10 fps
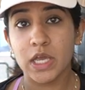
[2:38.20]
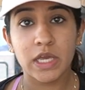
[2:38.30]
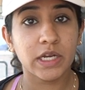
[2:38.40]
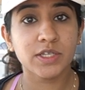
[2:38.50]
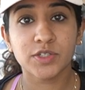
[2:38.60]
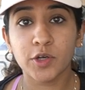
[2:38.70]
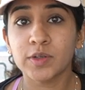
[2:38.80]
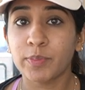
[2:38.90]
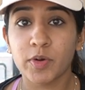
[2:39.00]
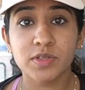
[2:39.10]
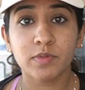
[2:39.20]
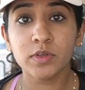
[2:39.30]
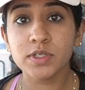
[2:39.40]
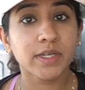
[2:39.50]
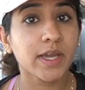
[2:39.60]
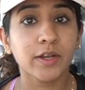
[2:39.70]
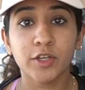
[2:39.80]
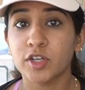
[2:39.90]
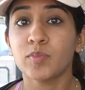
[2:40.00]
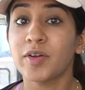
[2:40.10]
It is totally possible to get a
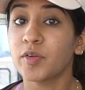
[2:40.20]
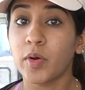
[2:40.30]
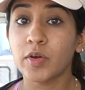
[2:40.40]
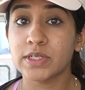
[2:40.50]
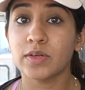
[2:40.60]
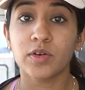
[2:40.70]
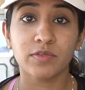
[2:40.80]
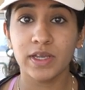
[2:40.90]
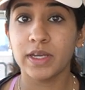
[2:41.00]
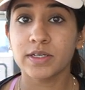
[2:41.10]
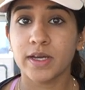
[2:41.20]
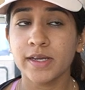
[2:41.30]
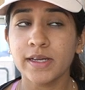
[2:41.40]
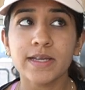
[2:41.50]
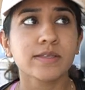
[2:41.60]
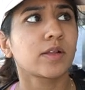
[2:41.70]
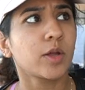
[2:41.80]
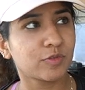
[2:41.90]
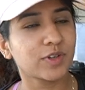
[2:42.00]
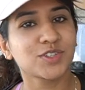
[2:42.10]
good amount of protein on a vegan diet, as I'll
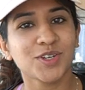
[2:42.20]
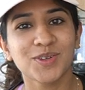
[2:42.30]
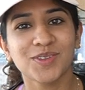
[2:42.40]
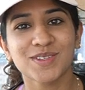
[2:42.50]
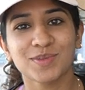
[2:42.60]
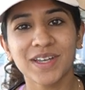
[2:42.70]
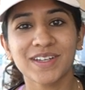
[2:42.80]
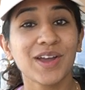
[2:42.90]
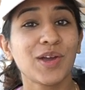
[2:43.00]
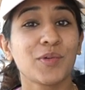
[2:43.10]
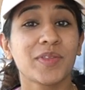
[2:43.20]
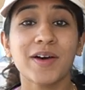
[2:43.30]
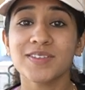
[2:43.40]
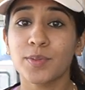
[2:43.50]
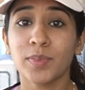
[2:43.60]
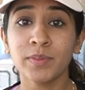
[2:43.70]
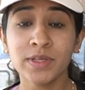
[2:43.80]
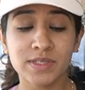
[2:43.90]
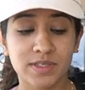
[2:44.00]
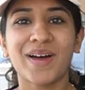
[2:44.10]
hopefully show you this week, without
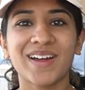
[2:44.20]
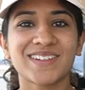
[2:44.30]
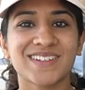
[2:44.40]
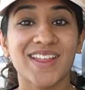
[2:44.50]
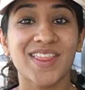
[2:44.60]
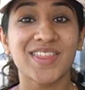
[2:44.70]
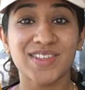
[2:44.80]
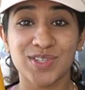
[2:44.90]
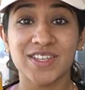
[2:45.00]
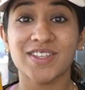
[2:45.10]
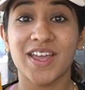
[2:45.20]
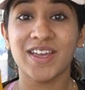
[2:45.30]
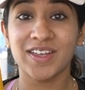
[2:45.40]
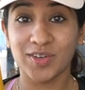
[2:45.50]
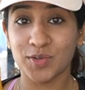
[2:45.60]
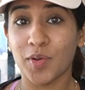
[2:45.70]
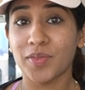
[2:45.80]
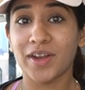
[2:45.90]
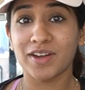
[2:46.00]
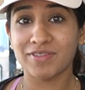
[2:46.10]
supplements. But this is a good
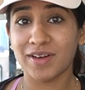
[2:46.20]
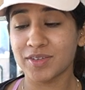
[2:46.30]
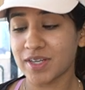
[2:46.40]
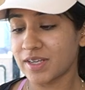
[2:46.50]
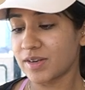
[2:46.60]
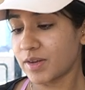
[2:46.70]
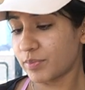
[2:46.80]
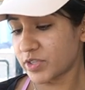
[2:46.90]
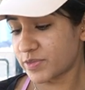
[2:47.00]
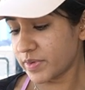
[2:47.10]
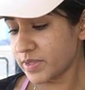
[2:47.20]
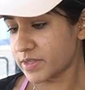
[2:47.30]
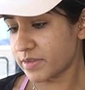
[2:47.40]
one that I found in Brisbane.